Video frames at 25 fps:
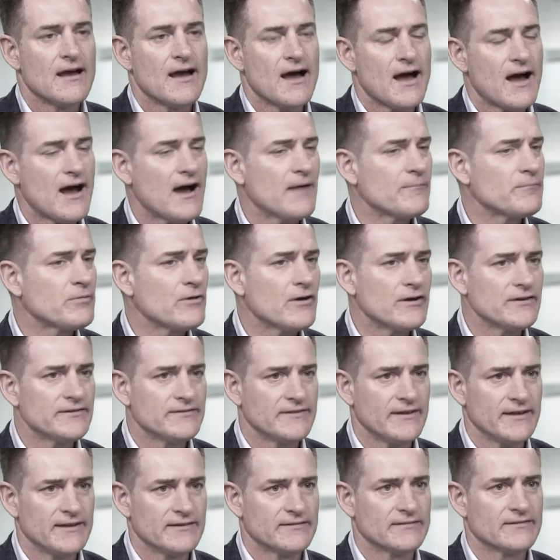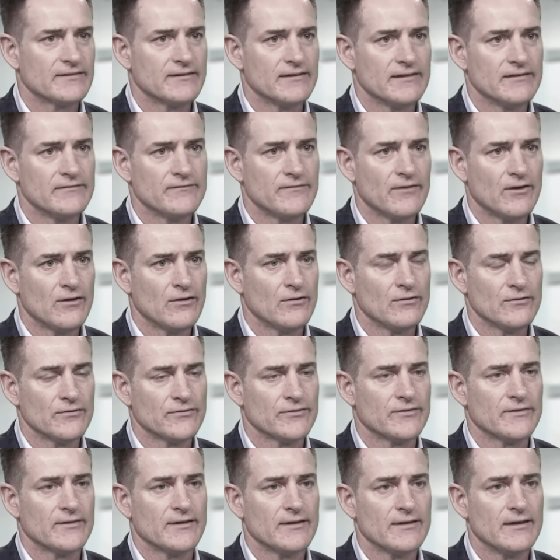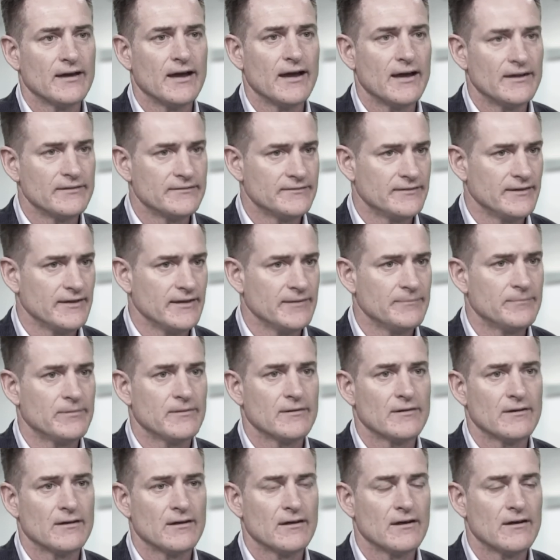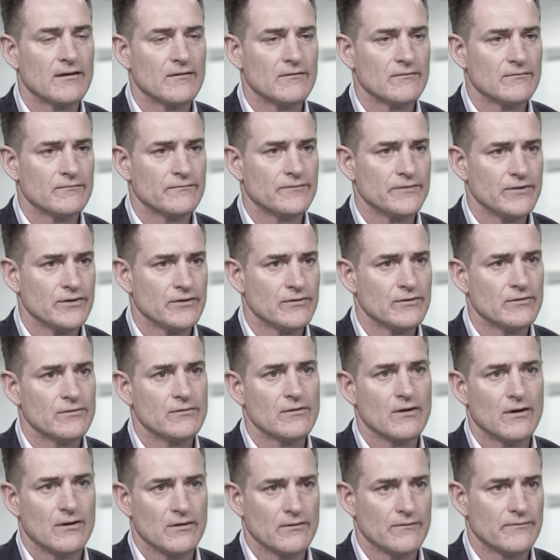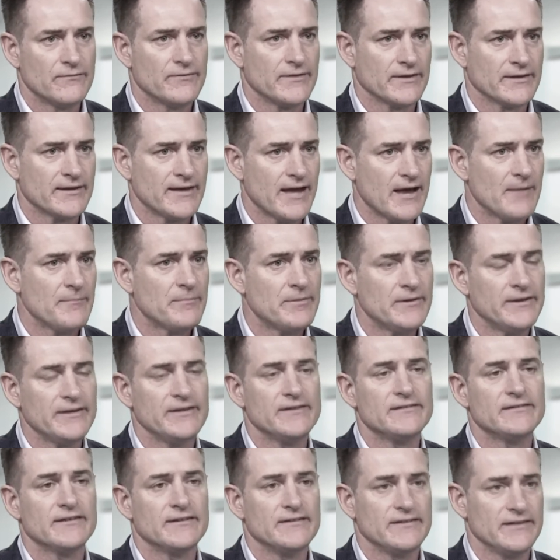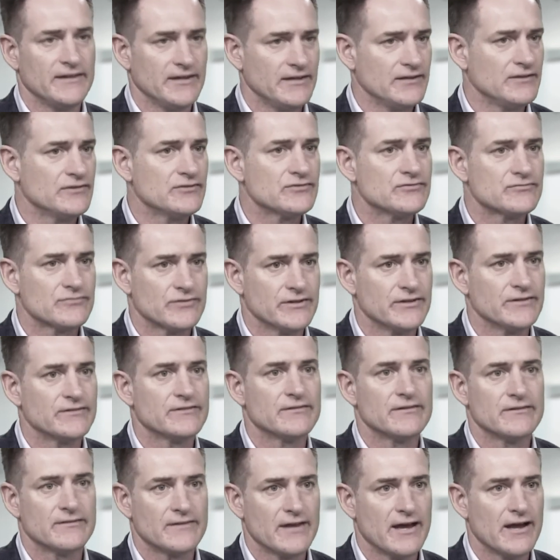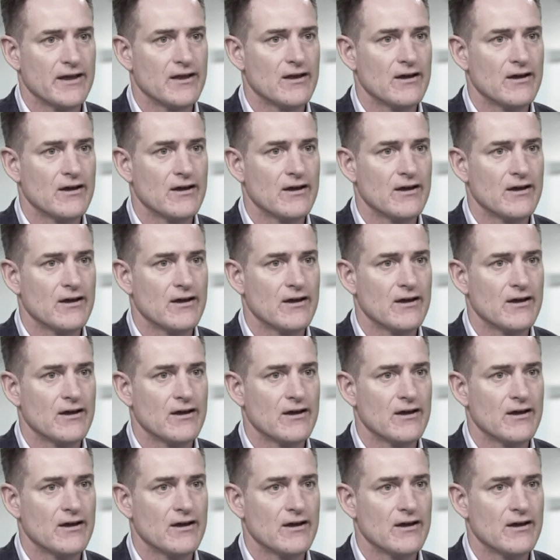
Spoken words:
Our process involves a deep view of the companies and the industries that they